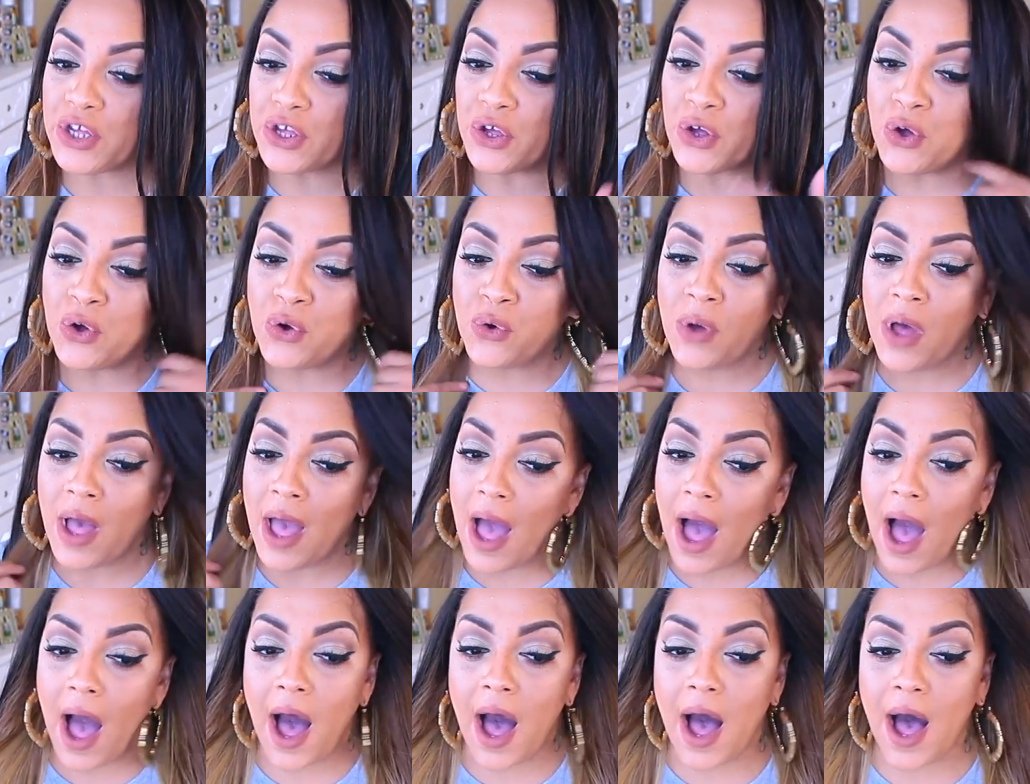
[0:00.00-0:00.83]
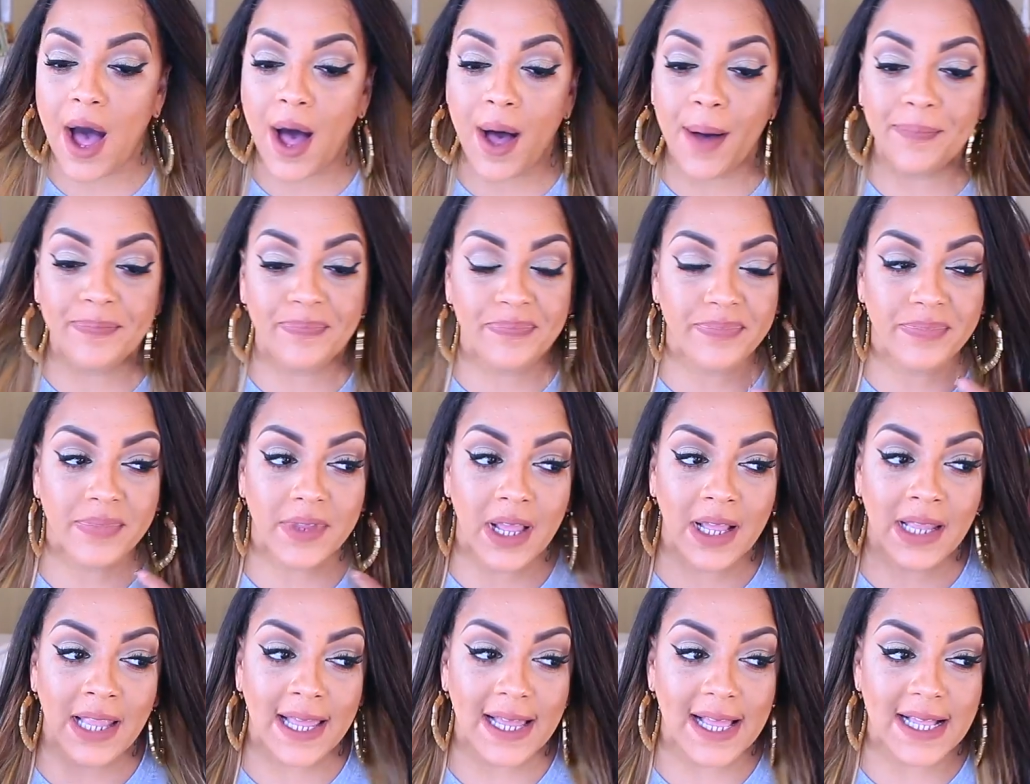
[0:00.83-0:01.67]
cute. Um,
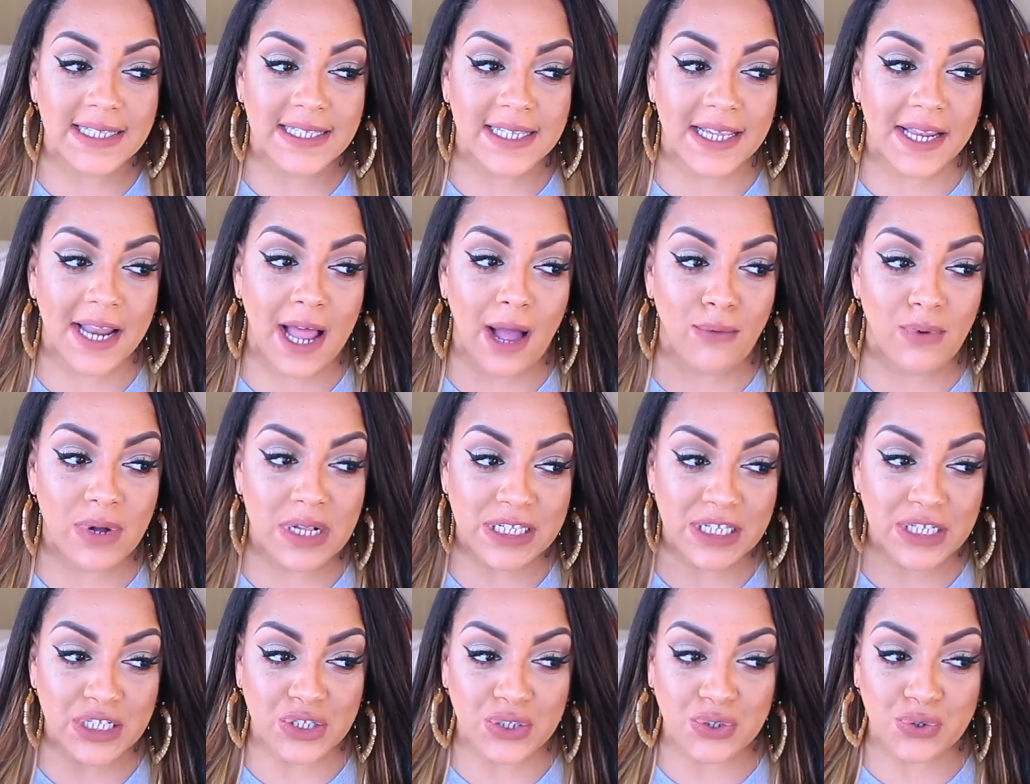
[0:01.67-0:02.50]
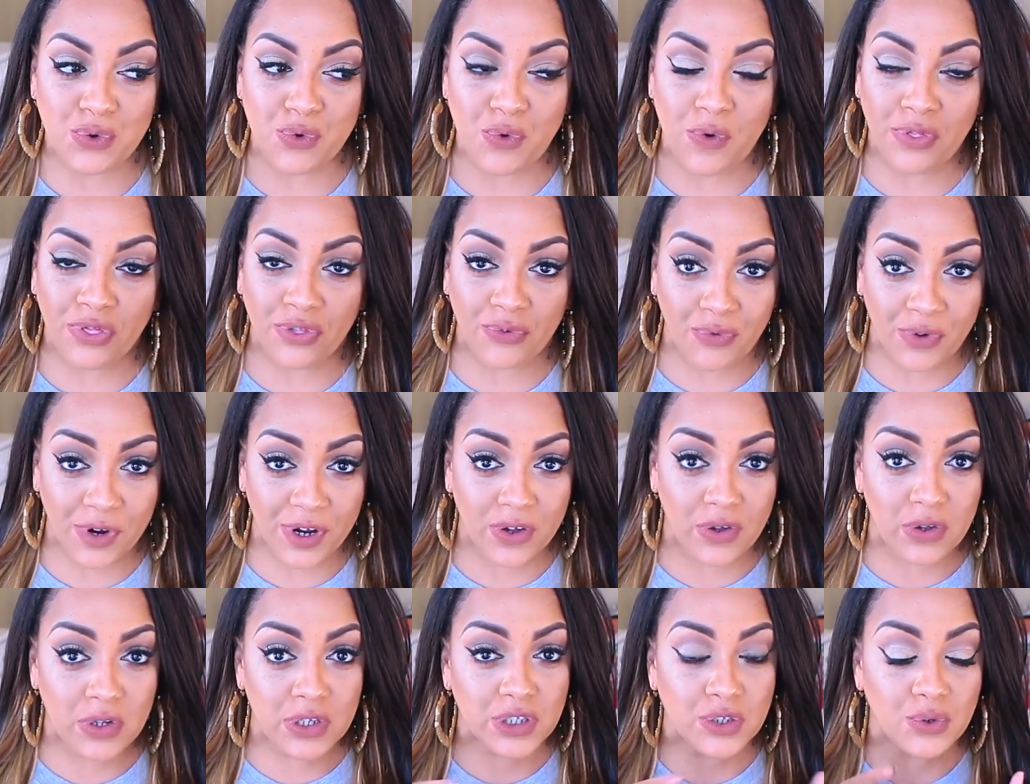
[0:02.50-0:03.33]
like I said, I wasn't too
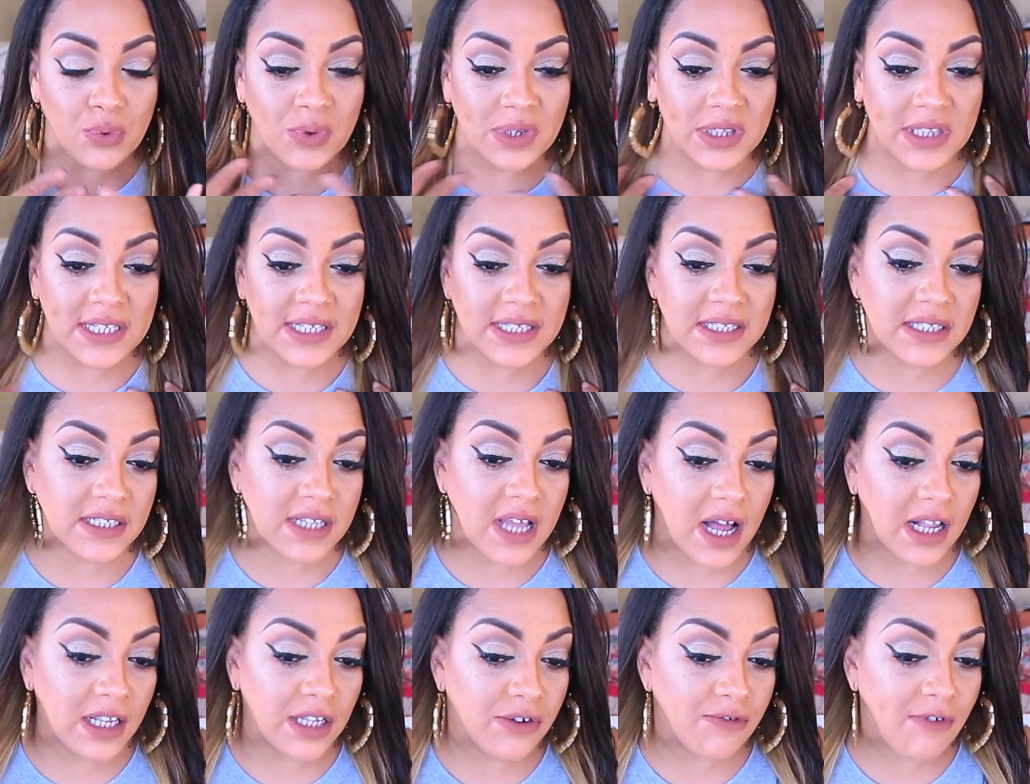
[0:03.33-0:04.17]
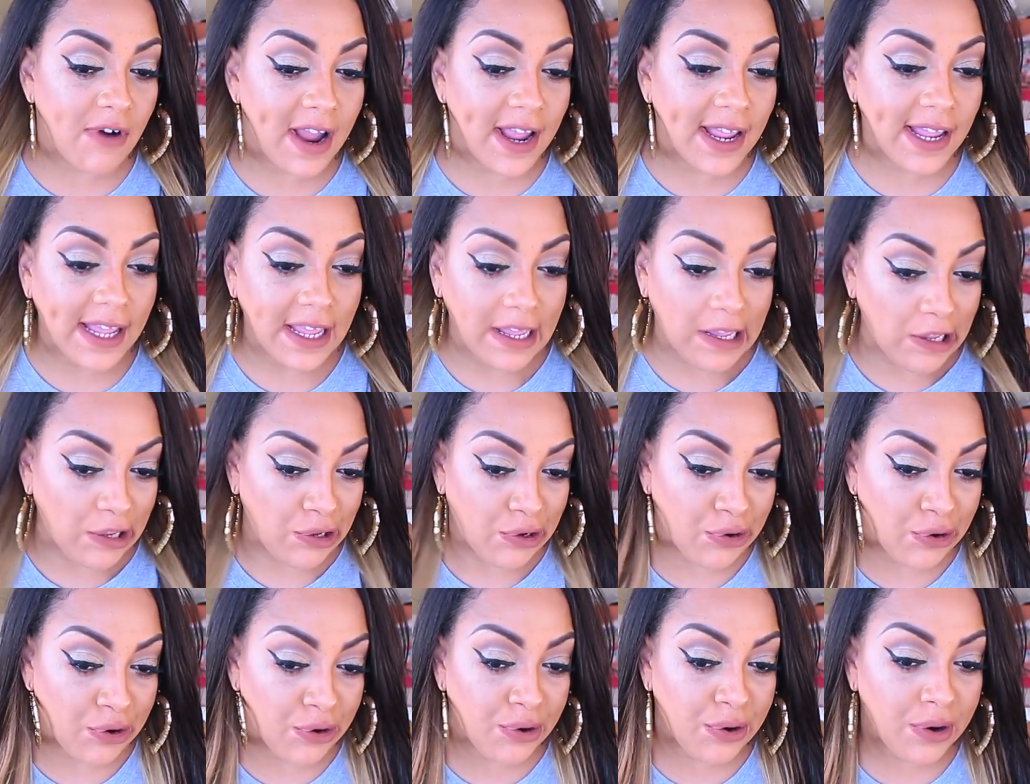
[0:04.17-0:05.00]
thrilled with this color right
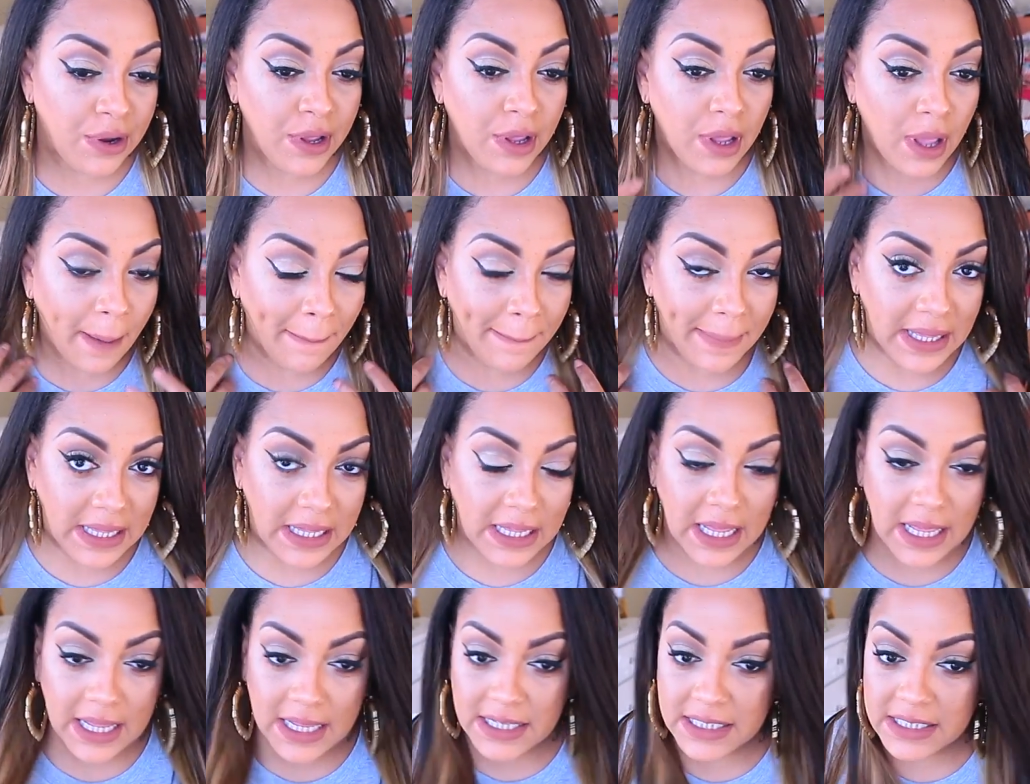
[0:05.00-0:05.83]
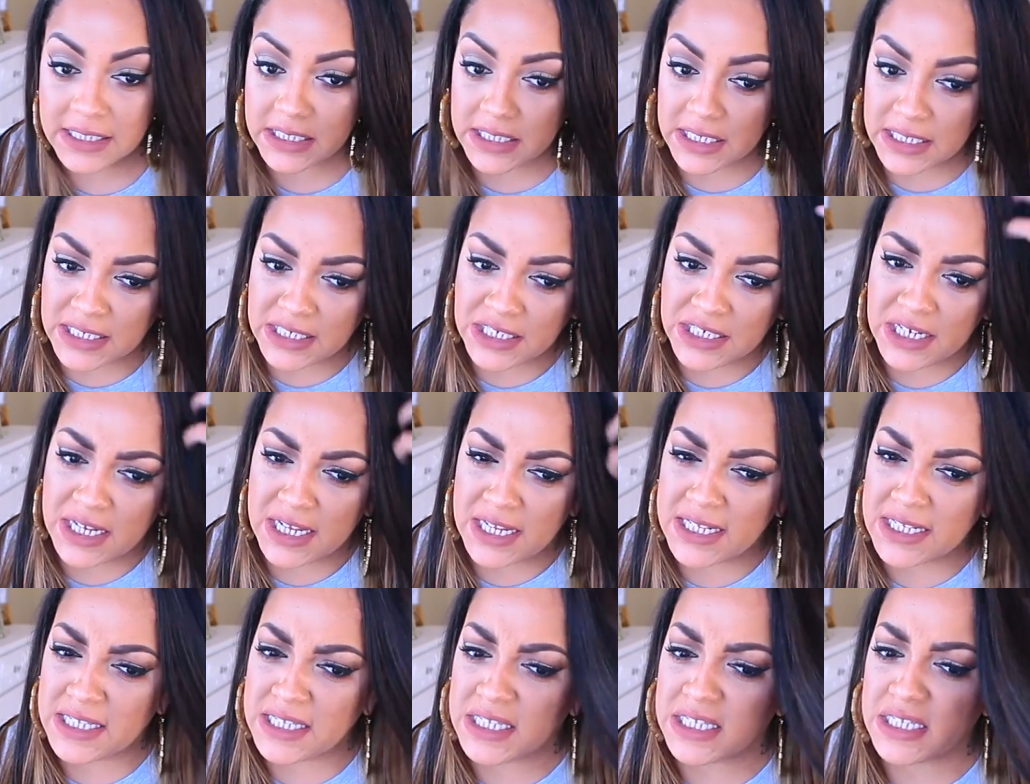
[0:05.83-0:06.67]
here because it's
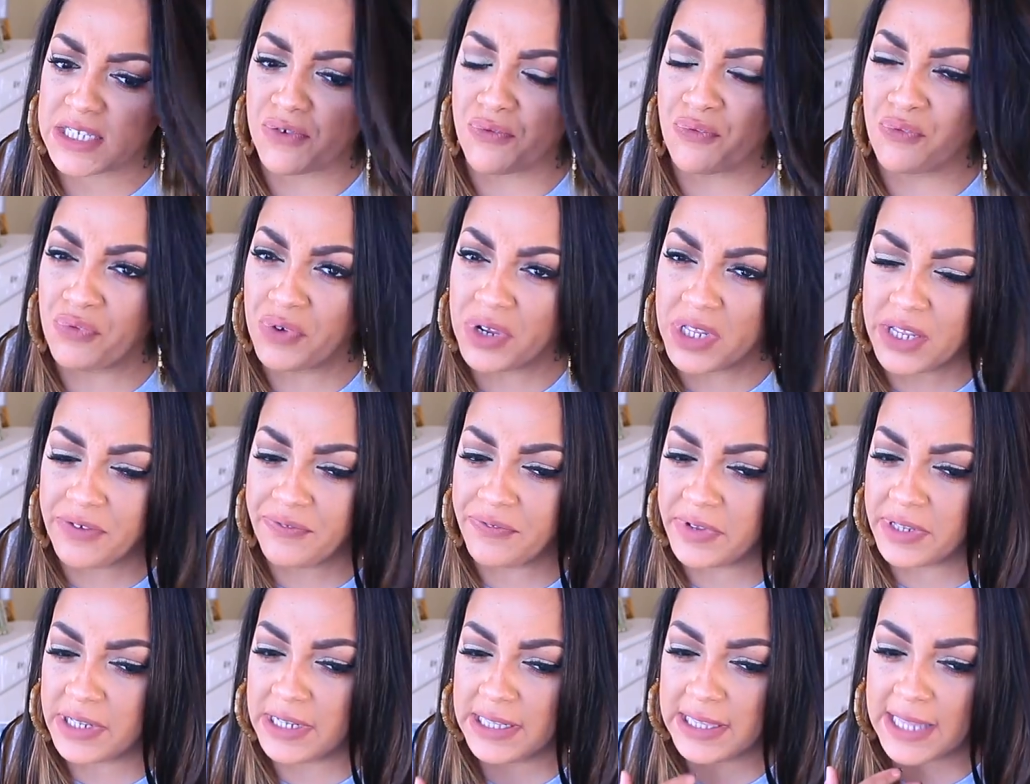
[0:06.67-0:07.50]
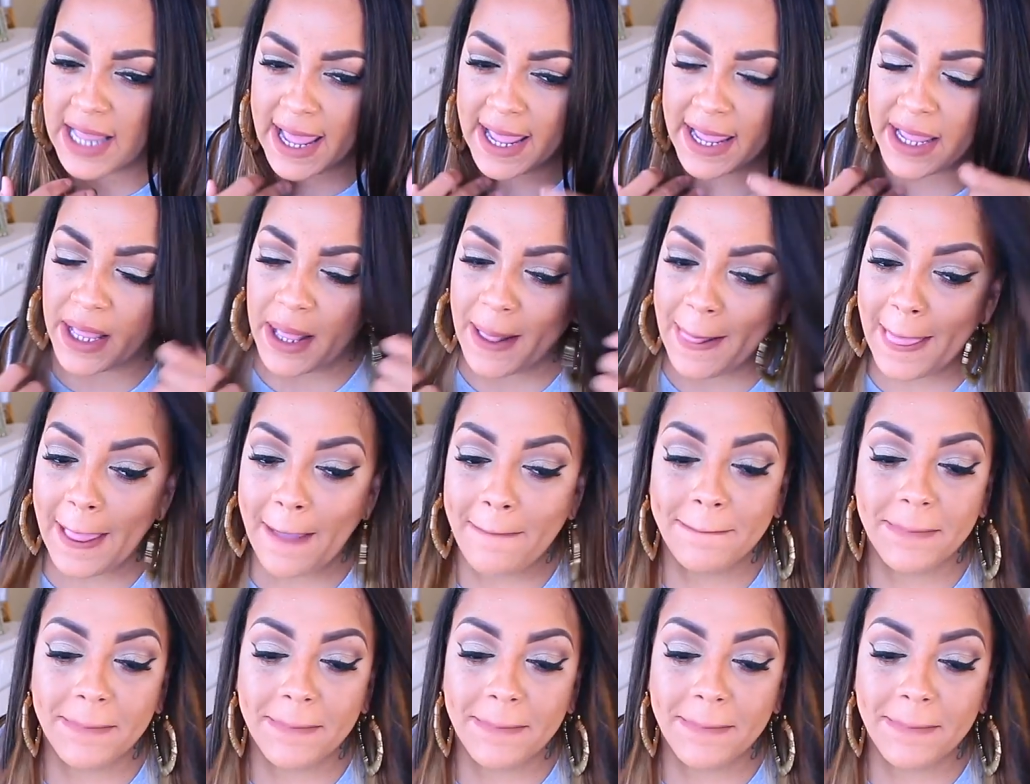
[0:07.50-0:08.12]
just really, really light.